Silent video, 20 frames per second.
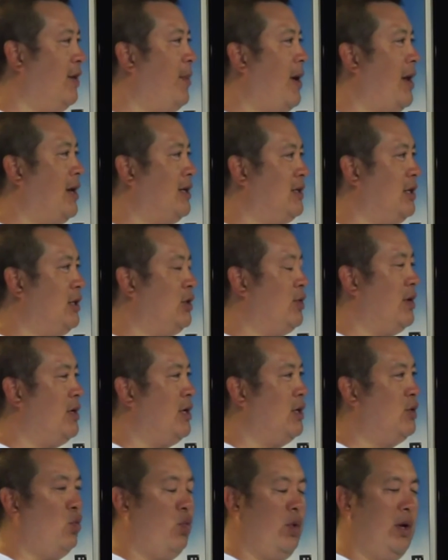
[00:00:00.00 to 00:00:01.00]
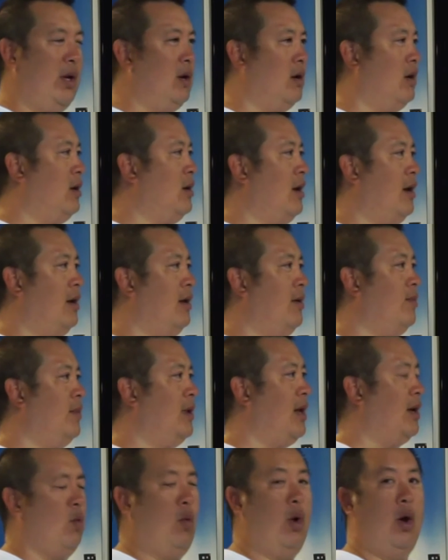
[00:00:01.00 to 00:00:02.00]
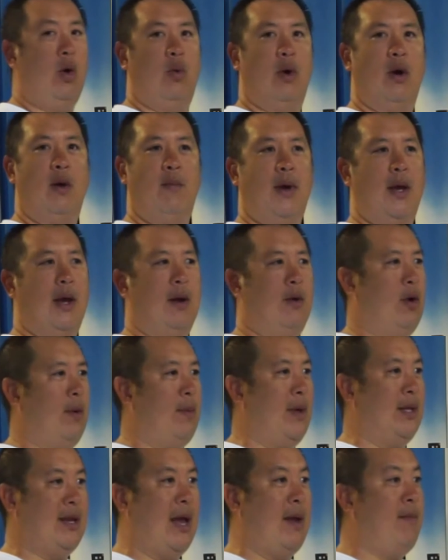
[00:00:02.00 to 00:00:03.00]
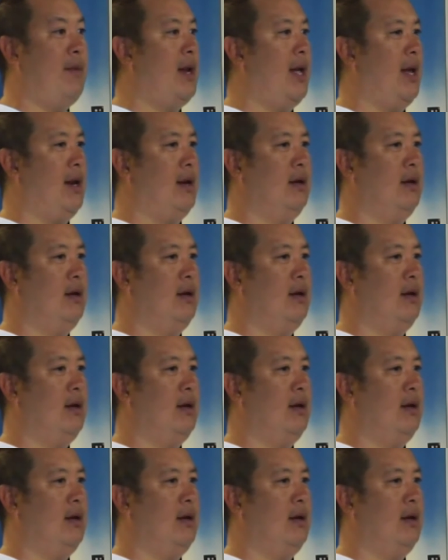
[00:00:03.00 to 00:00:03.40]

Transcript: about a situation. It's weird. Like, whoa, where am I? Oh, I'm at Diamond Head.